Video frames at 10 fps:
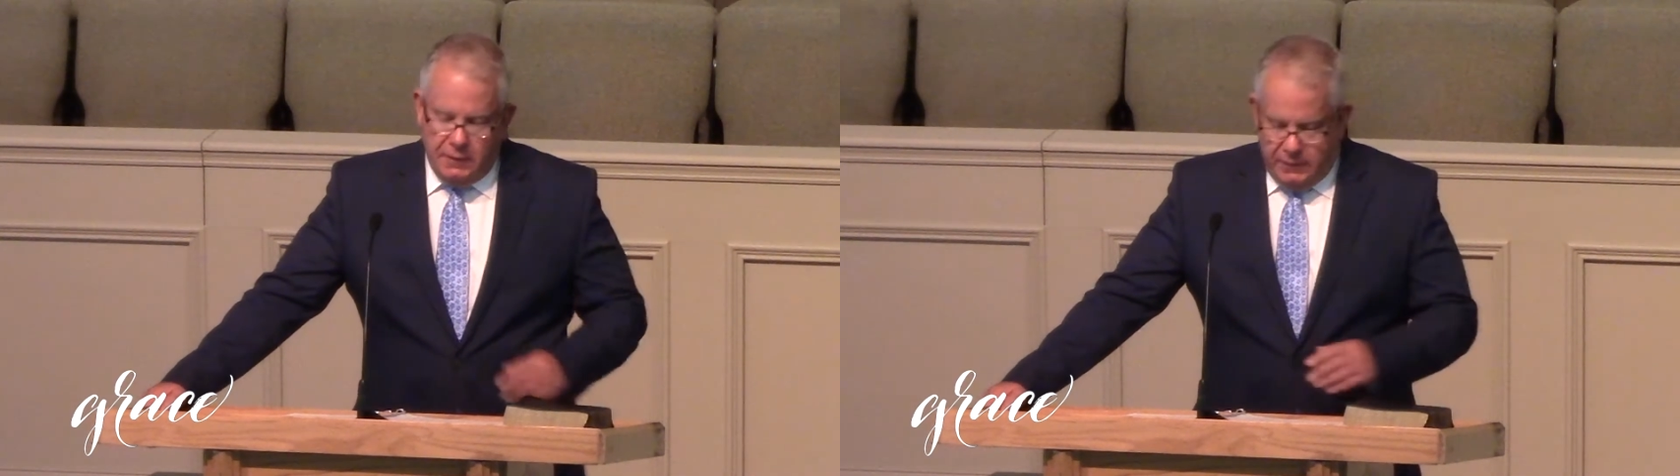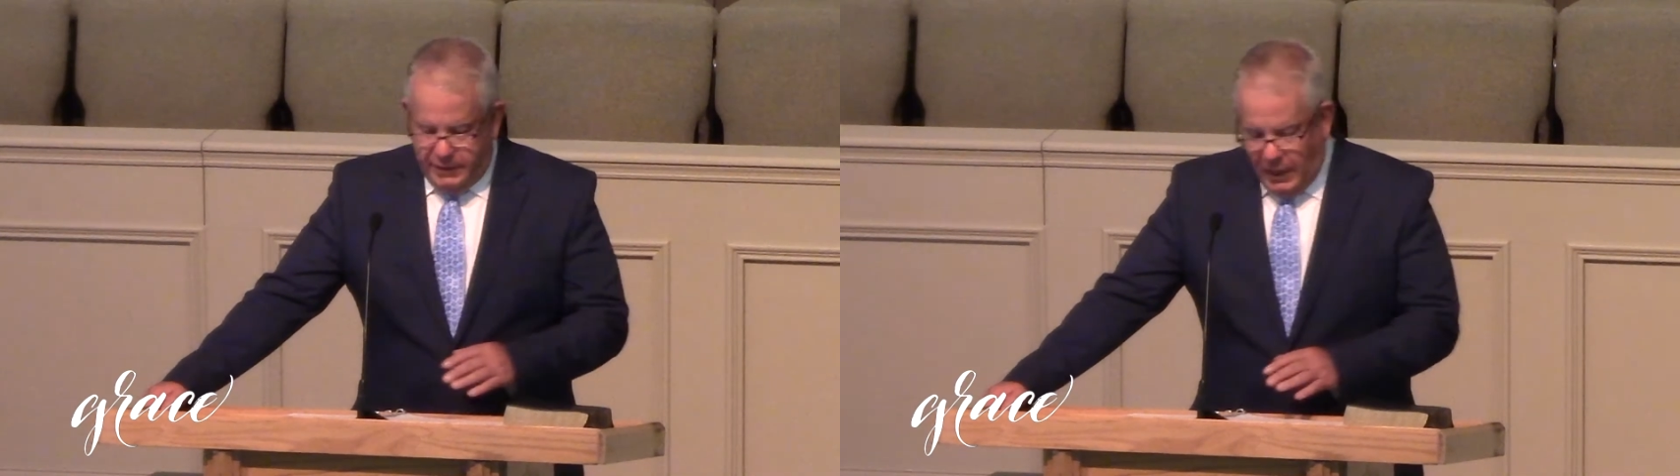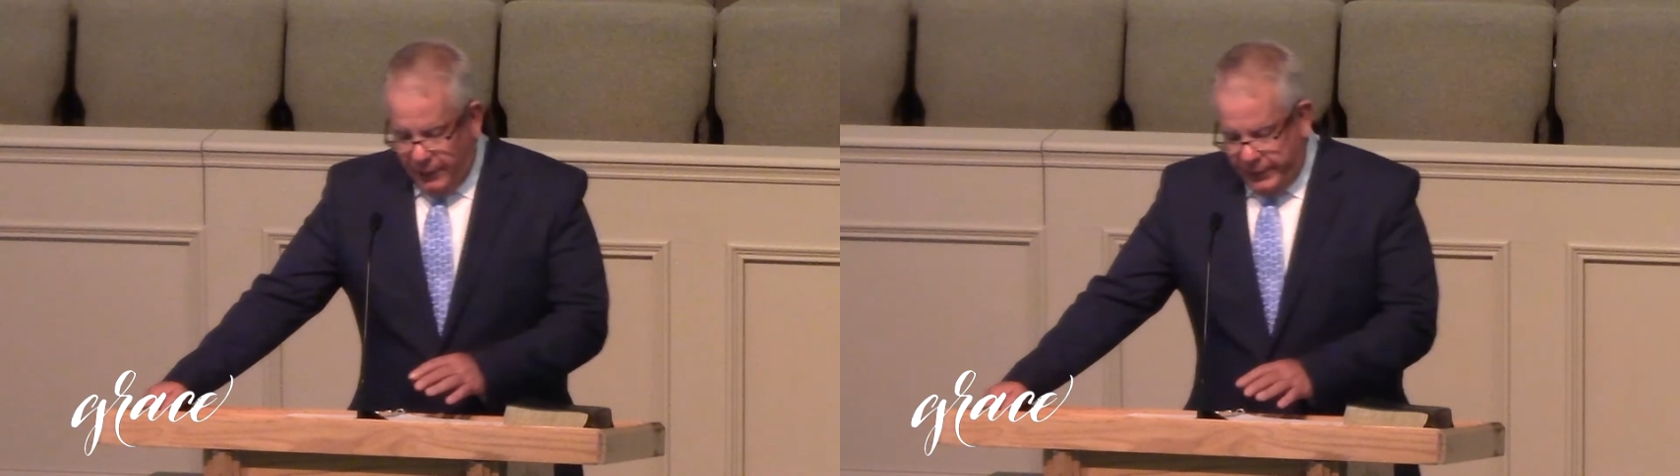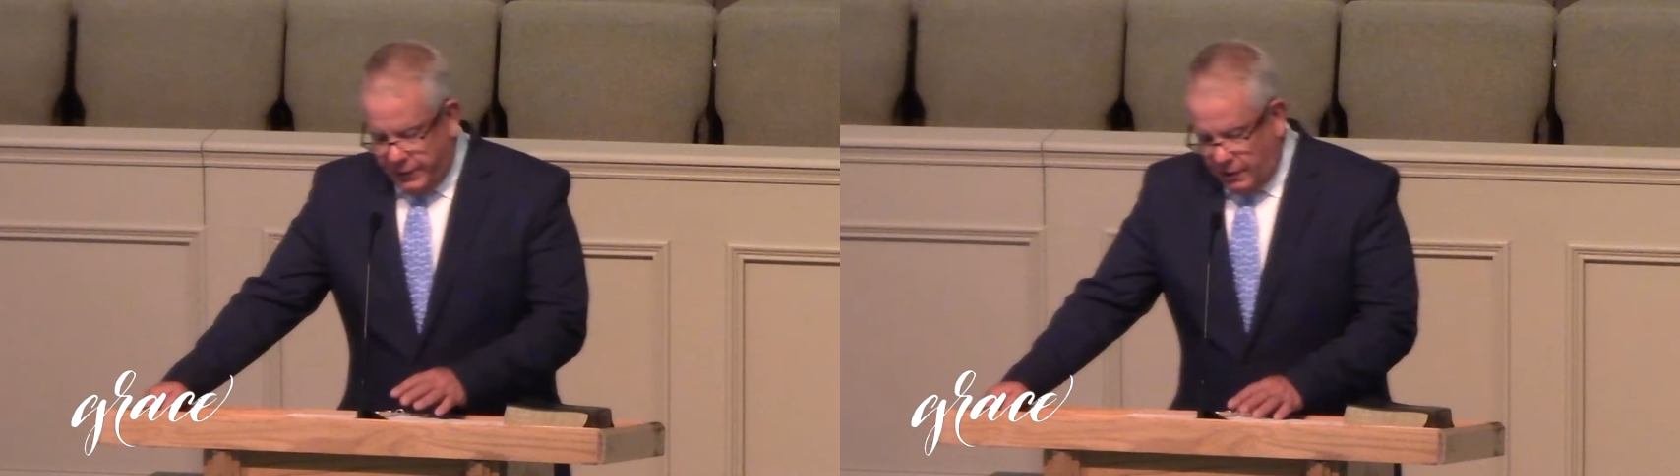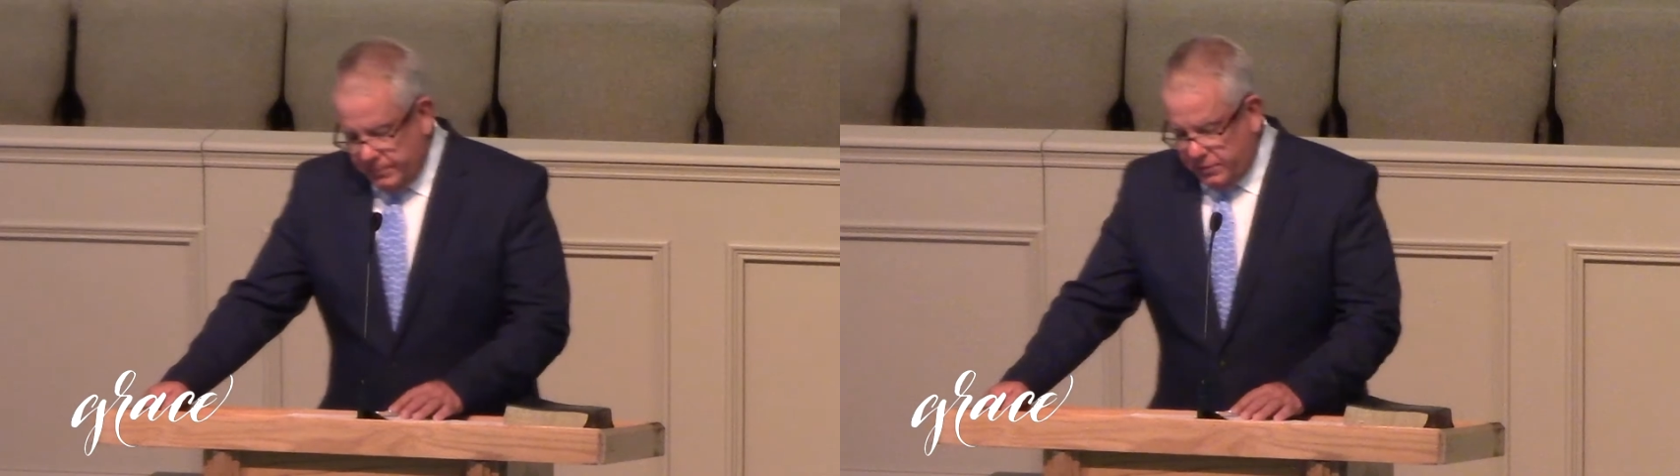The irony
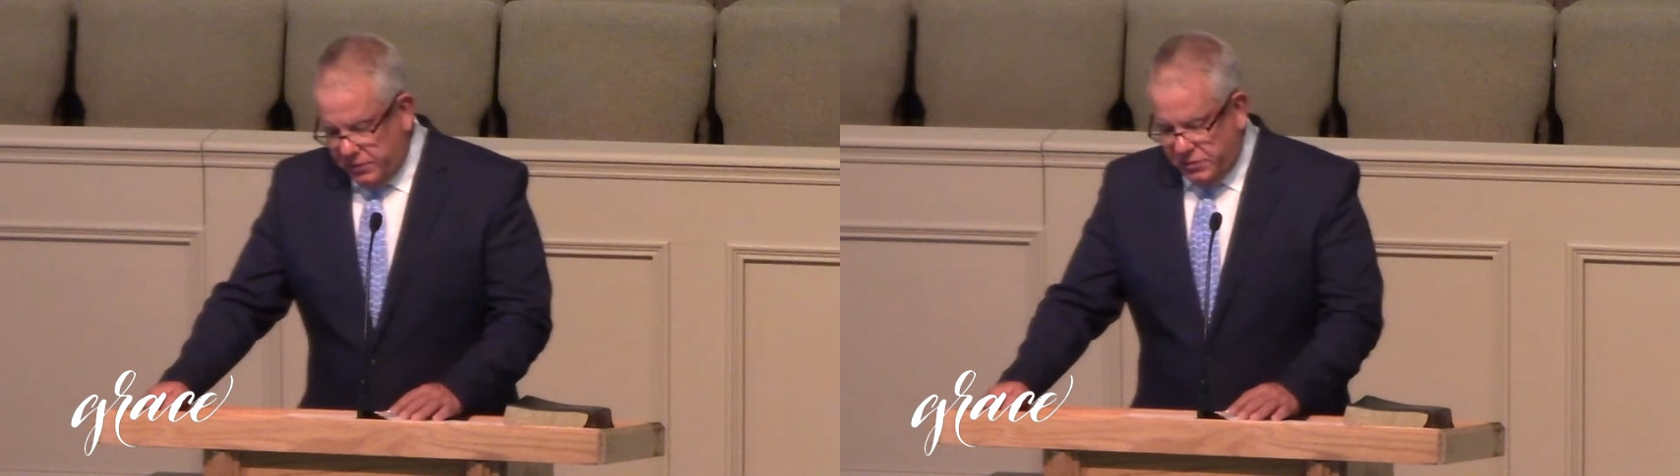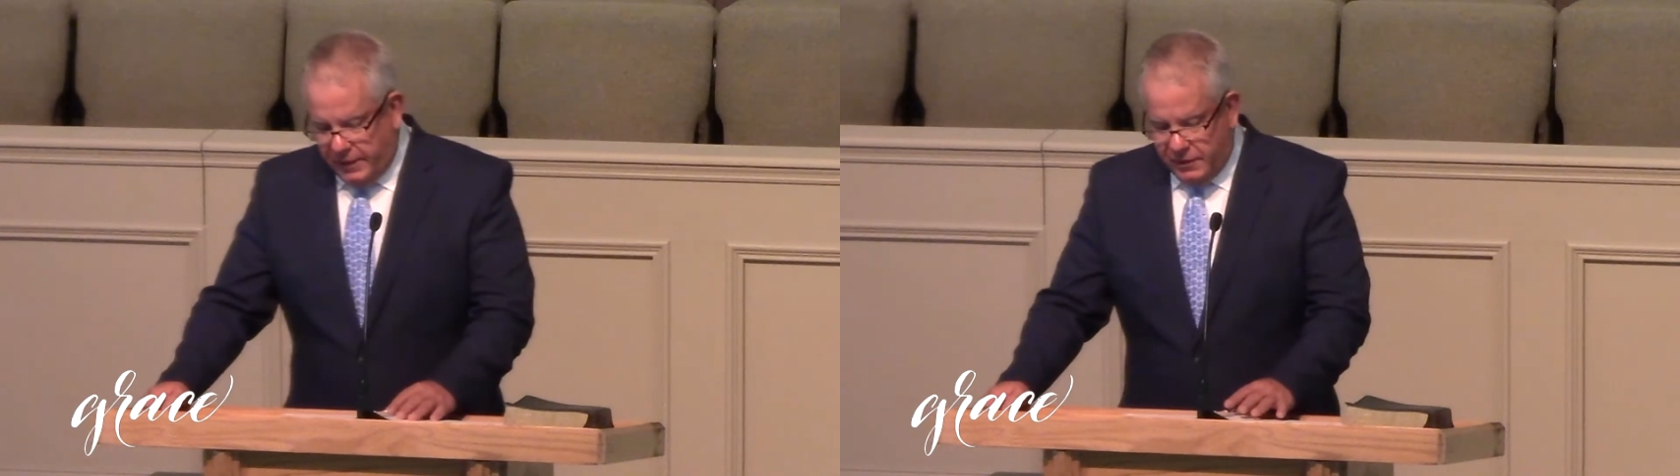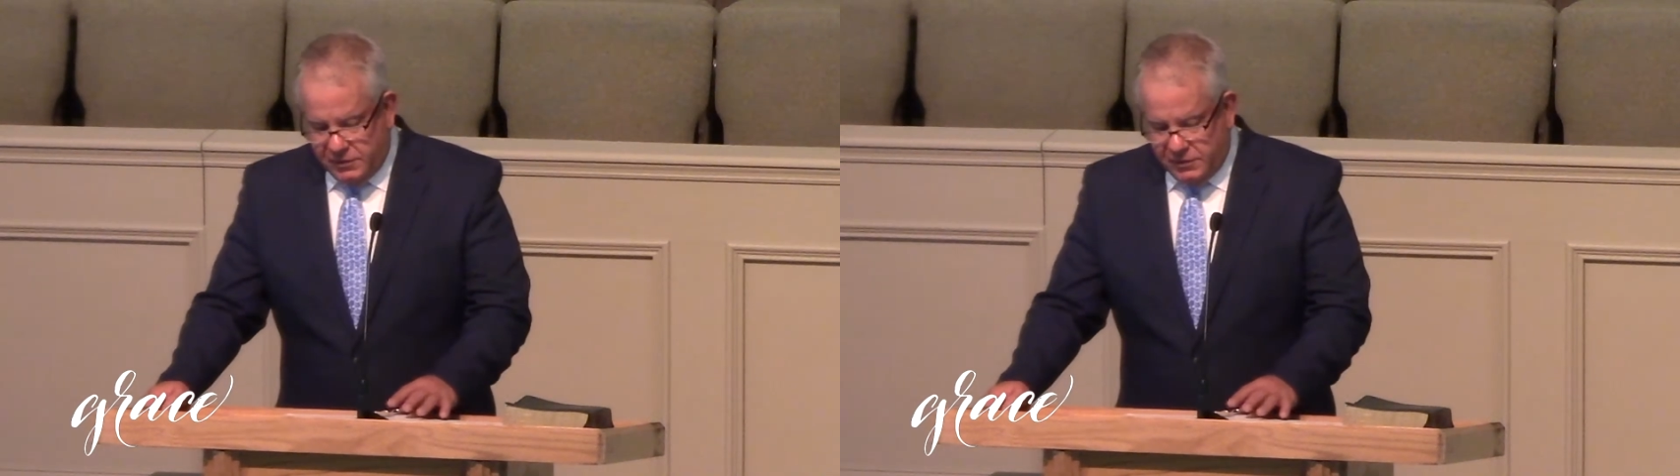comes in the second